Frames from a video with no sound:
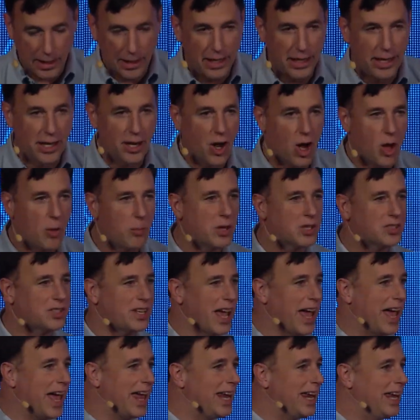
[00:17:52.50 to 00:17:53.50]
In almost
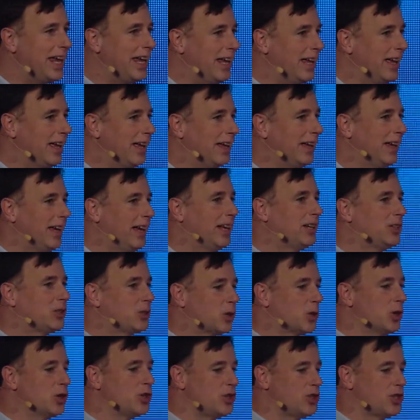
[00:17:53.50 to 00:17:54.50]
any
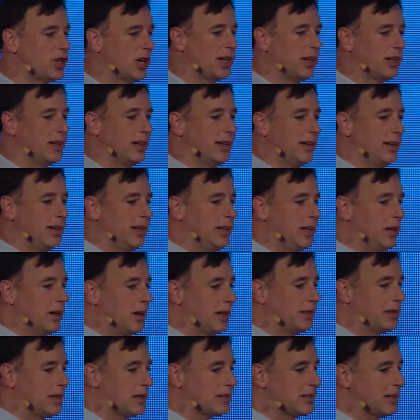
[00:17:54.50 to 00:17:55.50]
intrusion,
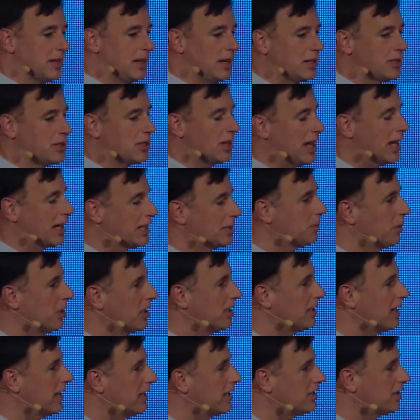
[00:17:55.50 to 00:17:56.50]
at this initial
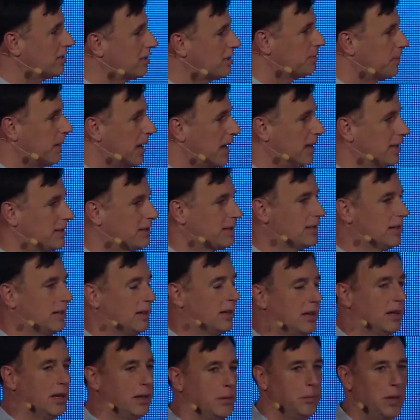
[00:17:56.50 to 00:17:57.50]
exploitation space,
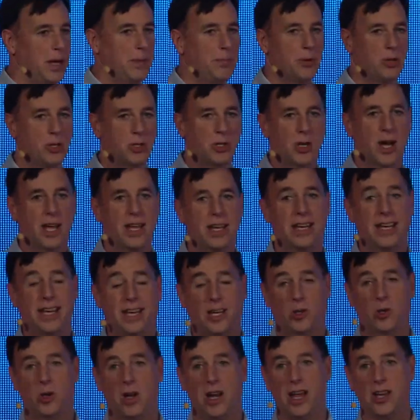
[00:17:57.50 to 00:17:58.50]
people are trying to
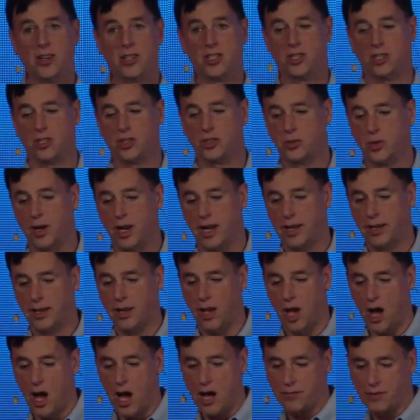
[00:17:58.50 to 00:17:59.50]
get credentials, right?
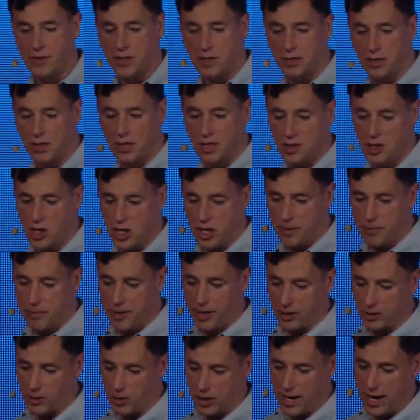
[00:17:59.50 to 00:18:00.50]
Often
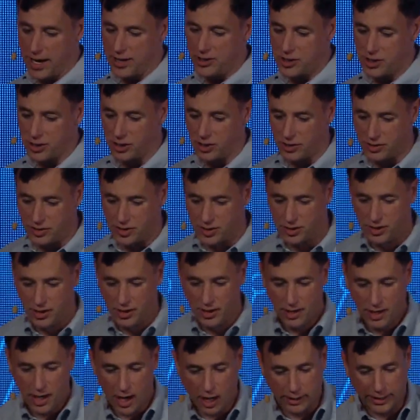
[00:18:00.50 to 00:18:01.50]
legitimate credentials
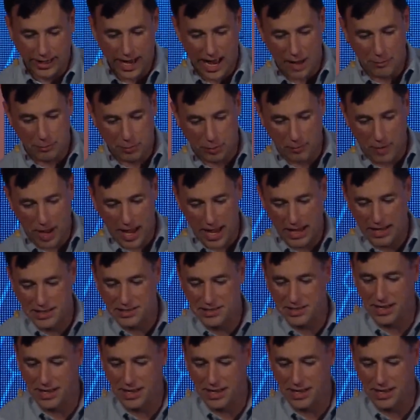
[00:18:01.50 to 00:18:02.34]
are compromised,